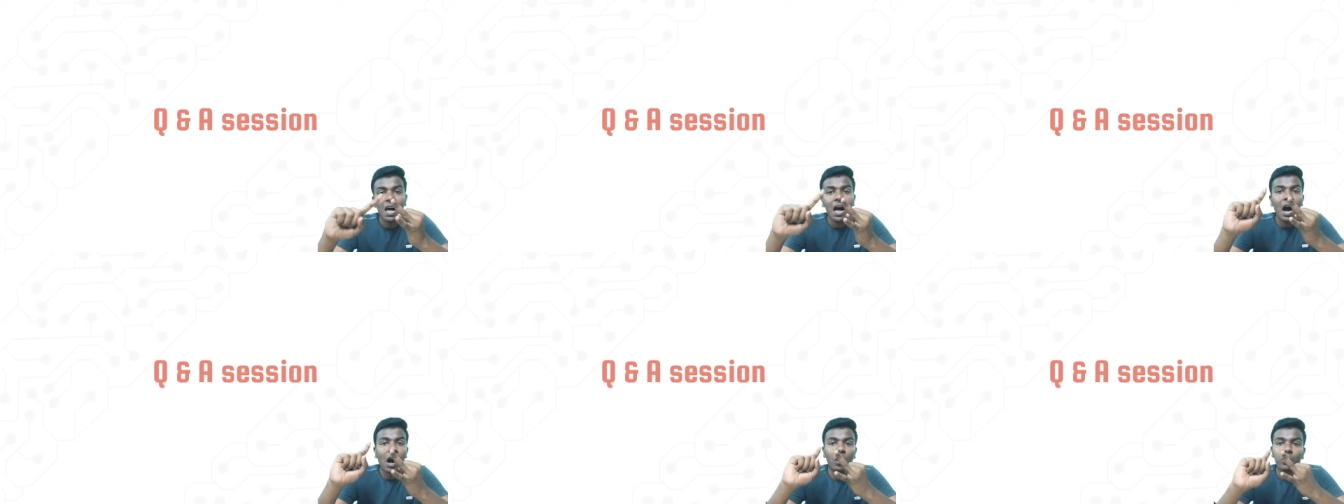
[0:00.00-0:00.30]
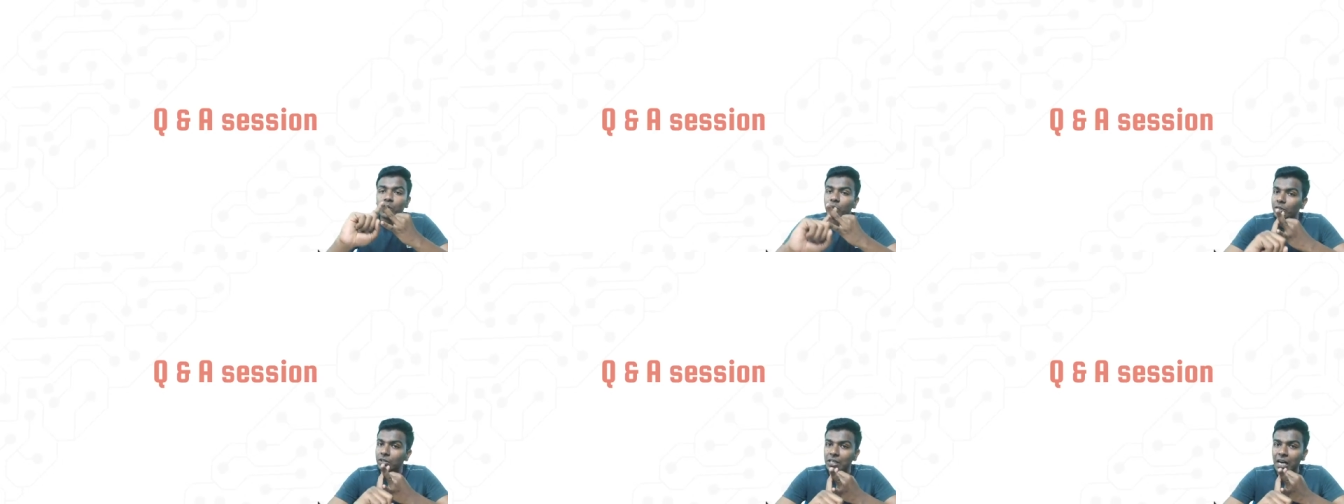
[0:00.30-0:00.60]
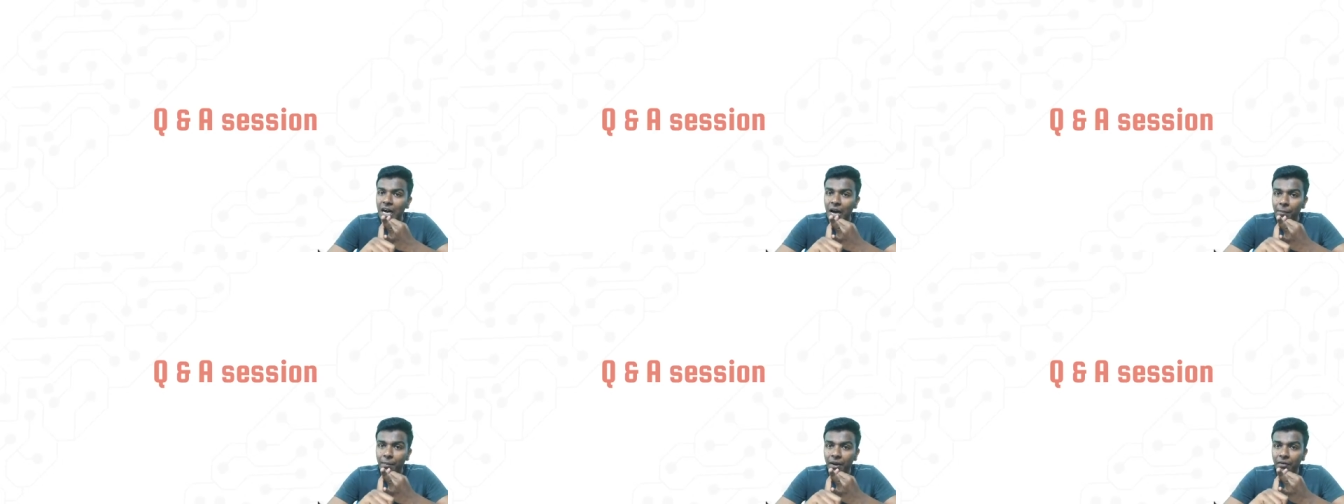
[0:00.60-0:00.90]
how to use the
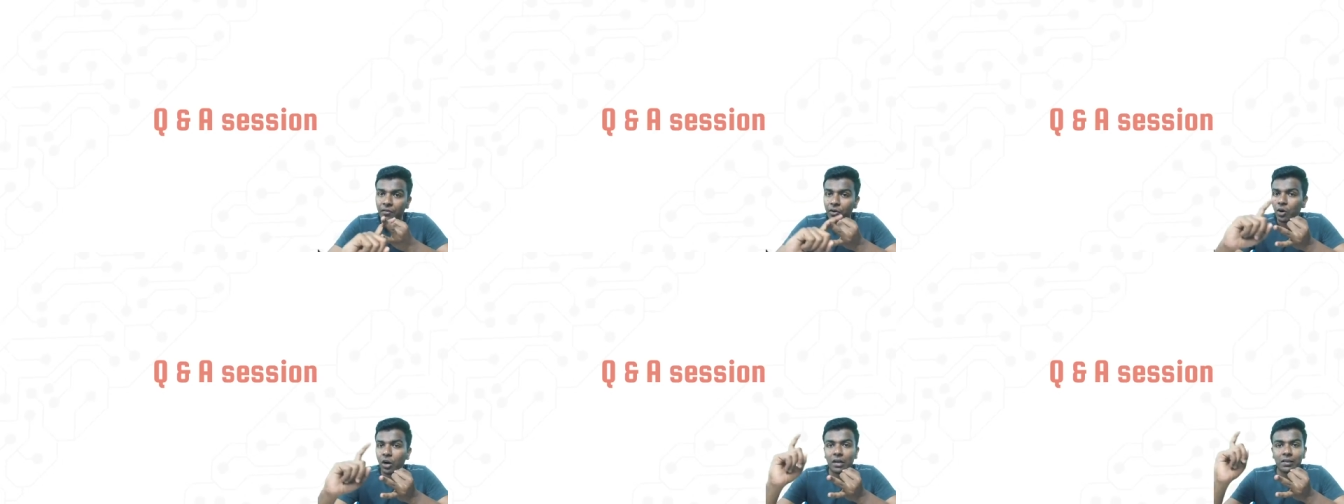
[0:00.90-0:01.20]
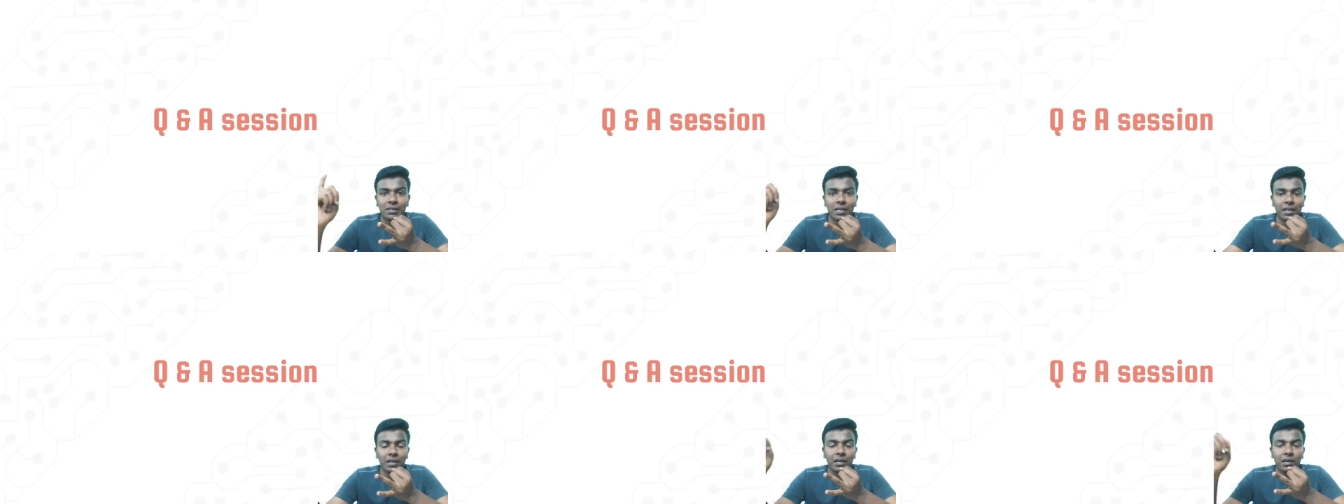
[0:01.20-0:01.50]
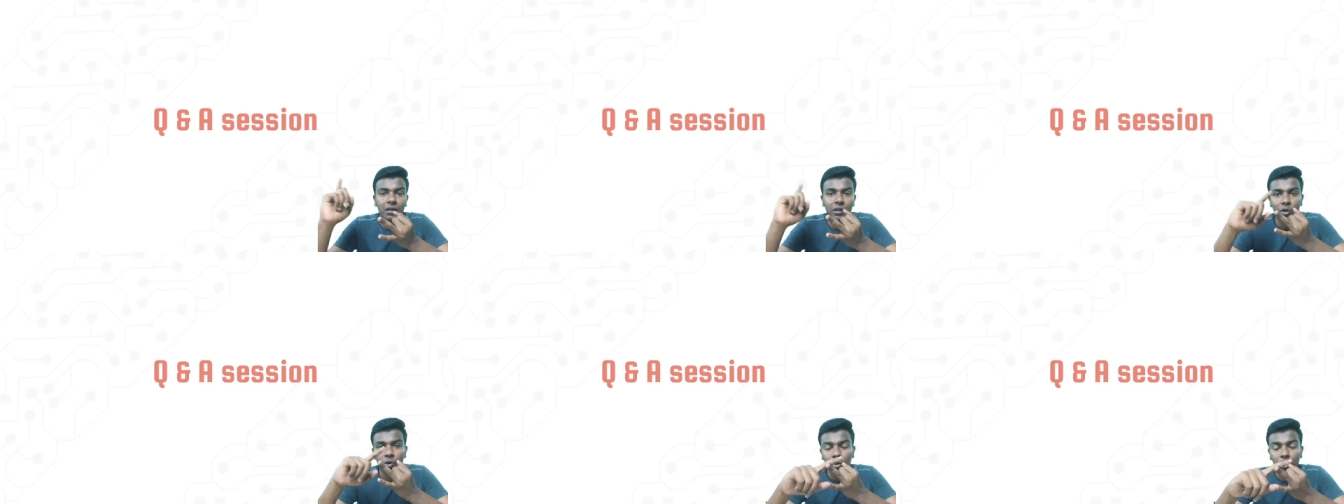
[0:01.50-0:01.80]
command window as in
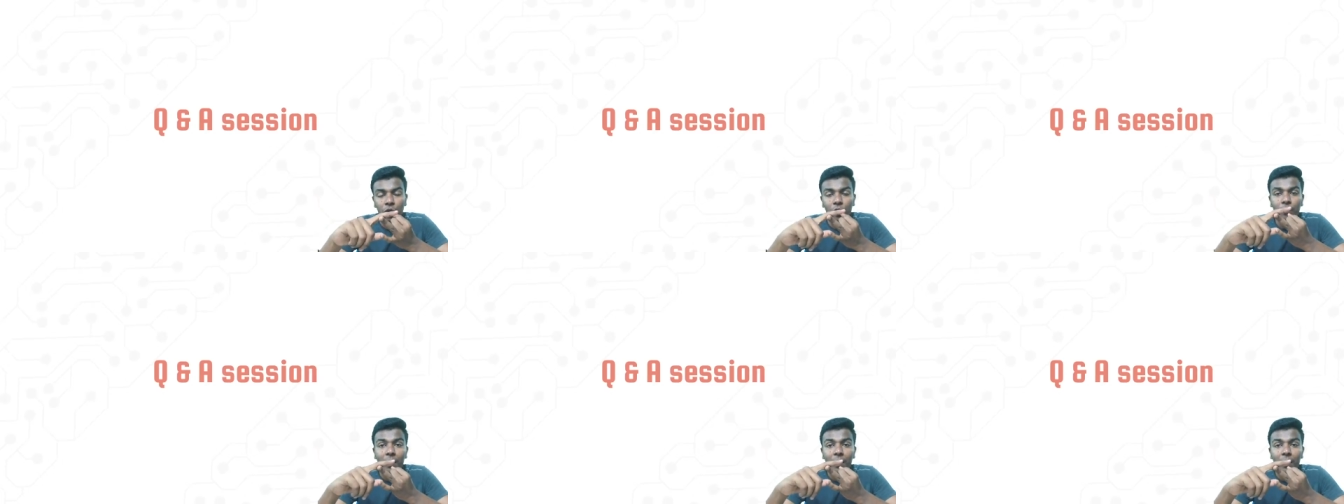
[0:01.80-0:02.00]
YouTube.